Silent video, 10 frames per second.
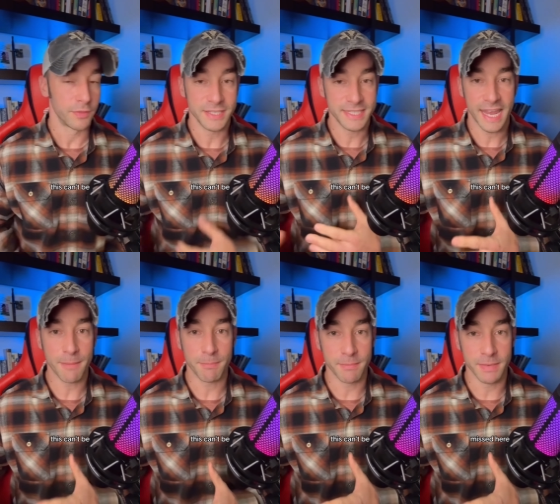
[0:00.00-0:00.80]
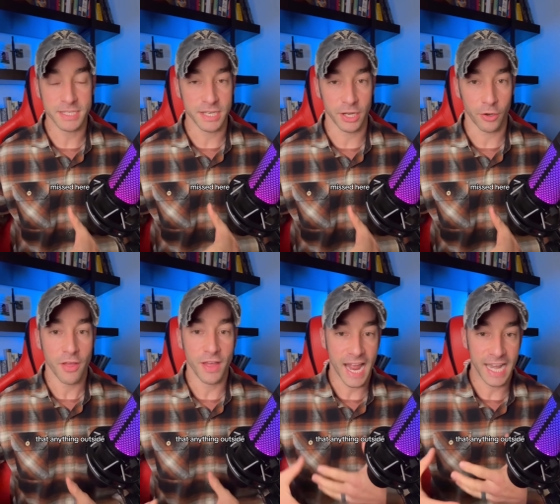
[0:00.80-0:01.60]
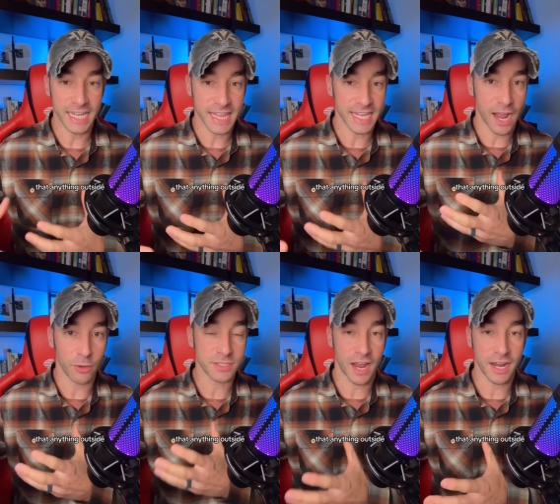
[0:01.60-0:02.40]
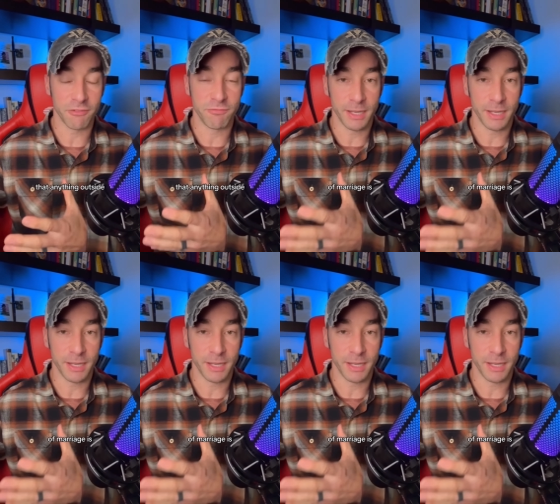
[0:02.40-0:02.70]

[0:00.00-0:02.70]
This can't be missed here that anything outside of